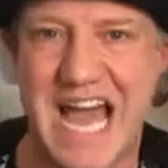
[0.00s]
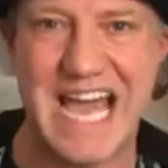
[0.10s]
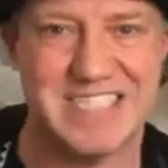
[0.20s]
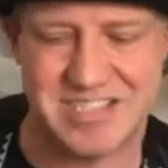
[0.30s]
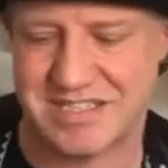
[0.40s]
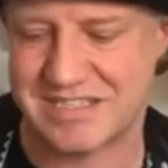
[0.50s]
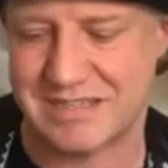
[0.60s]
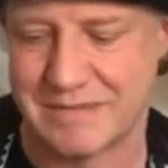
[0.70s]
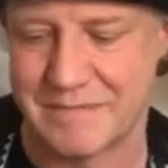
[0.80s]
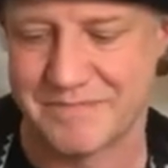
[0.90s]
ace.
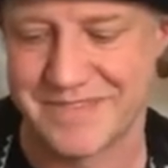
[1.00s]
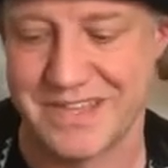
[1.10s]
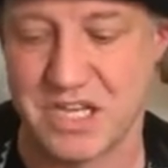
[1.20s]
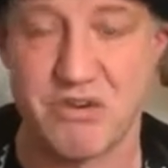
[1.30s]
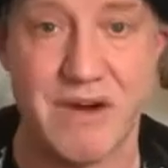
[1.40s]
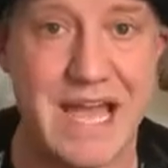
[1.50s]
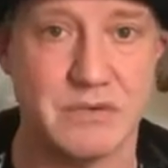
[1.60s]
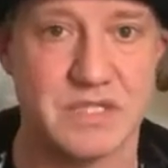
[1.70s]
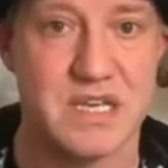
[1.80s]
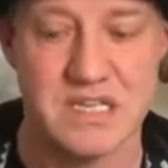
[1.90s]
And the crowd
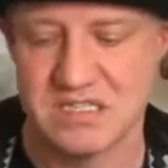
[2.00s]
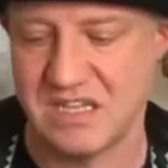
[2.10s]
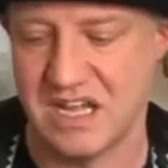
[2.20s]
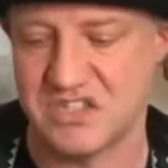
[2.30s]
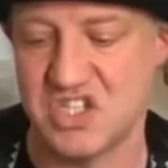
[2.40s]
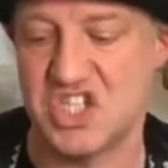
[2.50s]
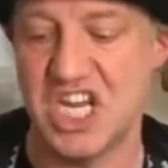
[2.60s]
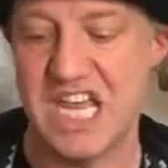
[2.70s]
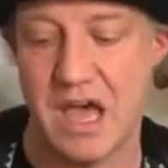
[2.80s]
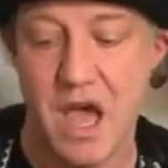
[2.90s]
start to
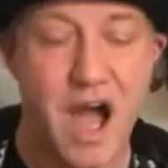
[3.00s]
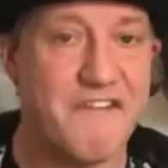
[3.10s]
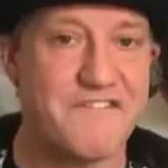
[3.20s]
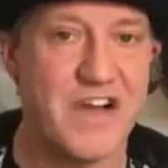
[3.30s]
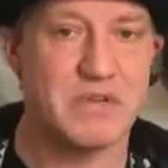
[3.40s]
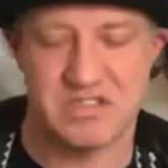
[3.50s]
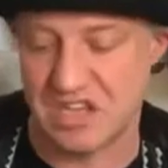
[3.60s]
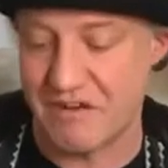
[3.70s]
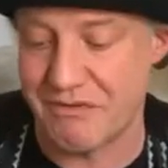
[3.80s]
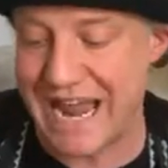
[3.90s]
cheer. I focus,
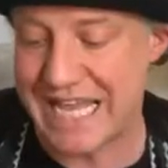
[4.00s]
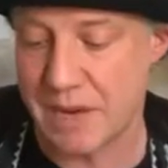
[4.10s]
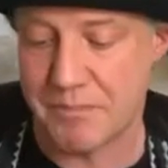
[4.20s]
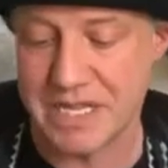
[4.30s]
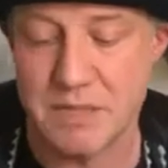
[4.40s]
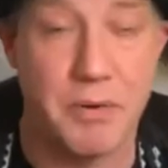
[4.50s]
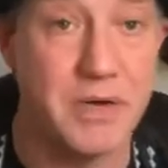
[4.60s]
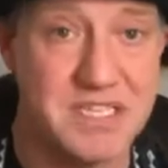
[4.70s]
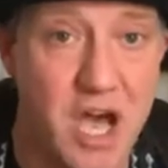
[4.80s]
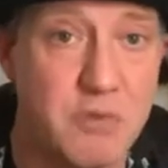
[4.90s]
I rally, I bring the points
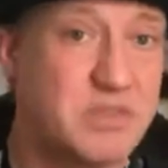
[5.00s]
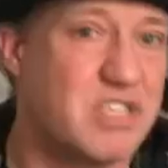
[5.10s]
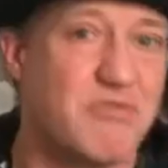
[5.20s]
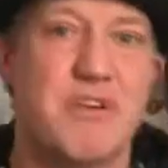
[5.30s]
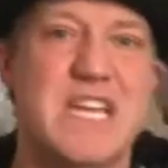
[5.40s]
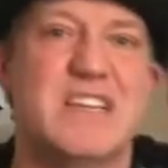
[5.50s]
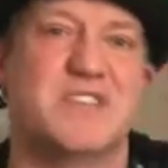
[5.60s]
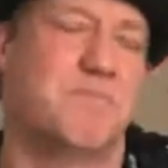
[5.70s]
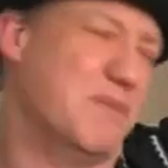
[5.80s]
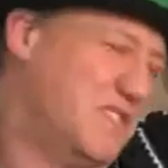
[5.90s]
home. Serena's
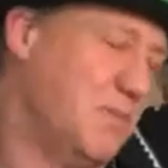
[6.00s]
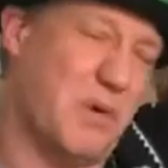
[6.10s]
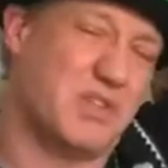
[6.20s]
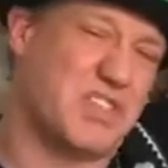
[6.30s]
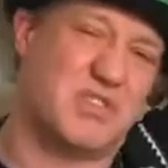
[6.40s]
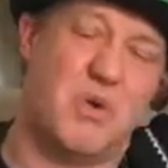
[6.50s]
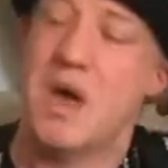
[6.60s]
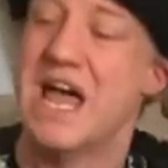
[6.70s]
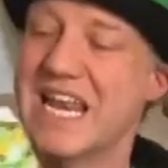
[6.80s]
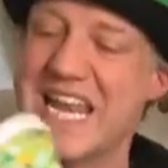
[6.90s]
supporters all
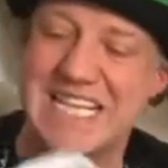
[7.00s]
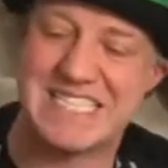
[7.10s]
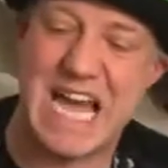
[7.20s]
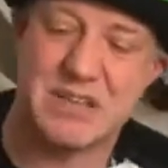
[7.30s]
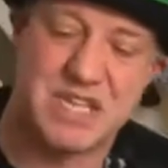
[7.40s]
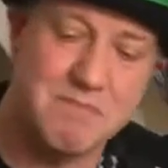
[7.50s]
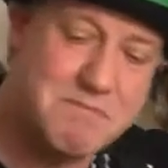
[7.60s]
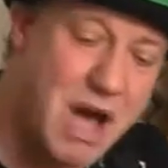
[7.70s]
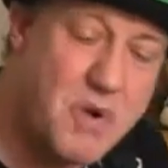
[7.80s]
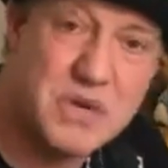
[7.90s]
let out a
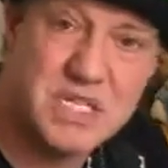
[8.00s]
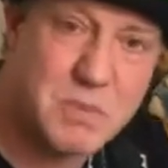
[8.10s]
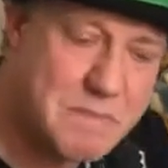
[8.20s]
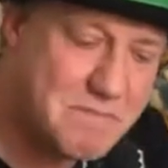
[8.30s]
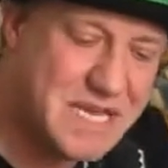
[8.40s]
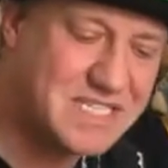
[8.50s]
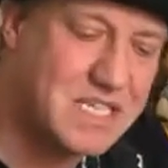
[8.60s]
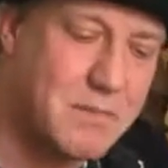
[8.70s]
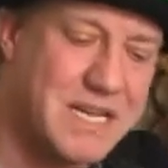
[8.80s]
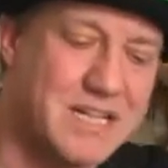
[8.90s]
moan as we meet in the
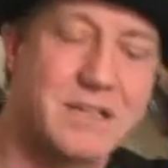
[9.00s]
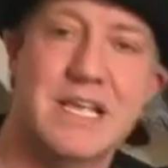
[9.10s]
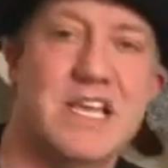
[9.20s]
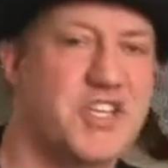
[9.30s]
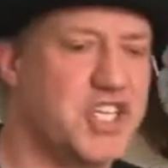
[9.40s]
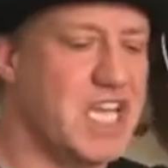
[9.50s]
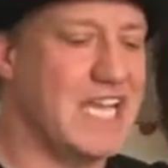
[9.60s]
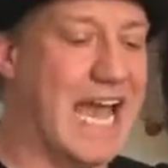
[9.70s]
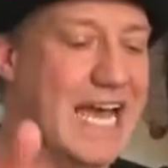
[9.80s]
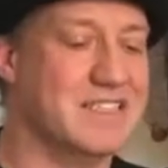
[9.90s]
middle, shake
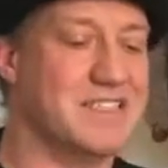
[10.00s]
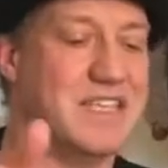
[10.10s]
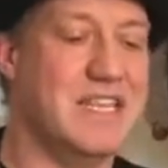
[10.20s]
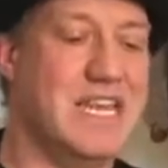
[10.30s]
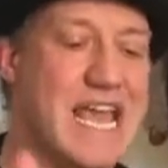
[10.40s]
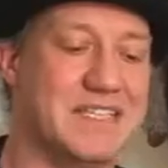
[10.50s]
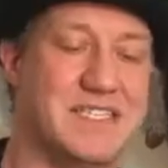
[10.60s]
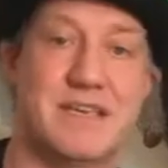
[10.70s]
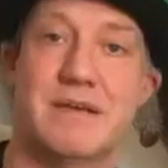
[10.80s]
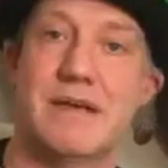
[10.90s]
hands at the net,
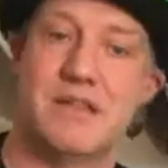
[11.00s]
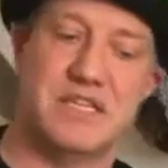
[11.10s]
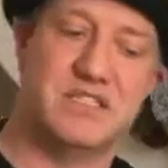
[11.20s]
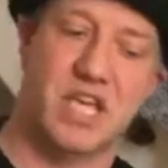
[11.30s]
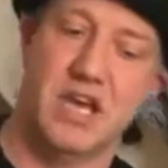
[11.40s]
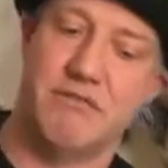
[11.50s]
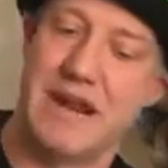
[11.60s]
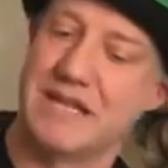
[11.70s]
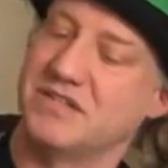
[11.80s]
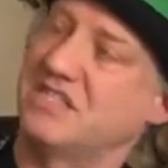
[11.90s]
and then turn
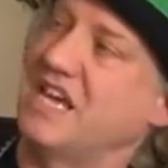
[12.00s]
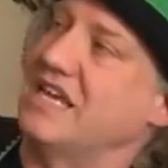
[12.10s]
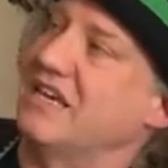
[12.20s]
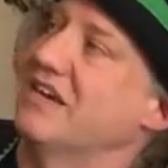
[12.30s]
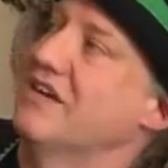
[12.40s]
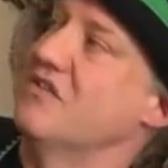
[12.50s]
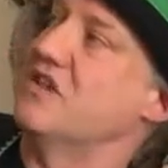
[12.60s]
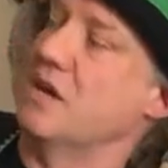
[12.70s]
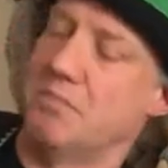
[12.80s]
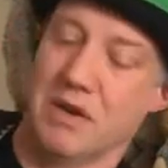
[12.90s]
round to take the
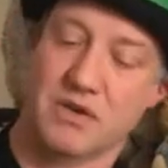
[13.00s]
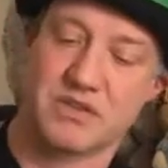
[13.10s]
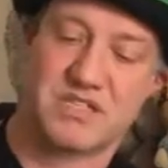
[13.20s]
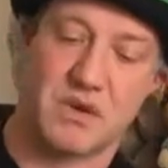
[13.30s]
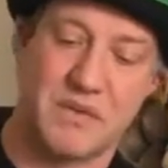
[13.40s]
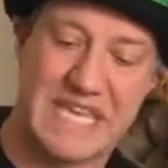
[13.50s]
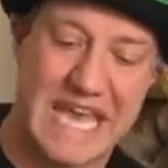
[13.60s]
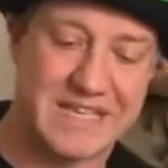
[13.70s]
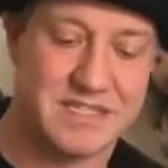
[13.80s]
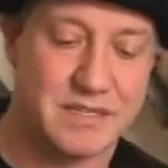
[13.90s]
applause that we
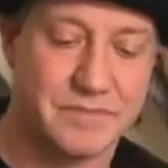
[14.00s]
get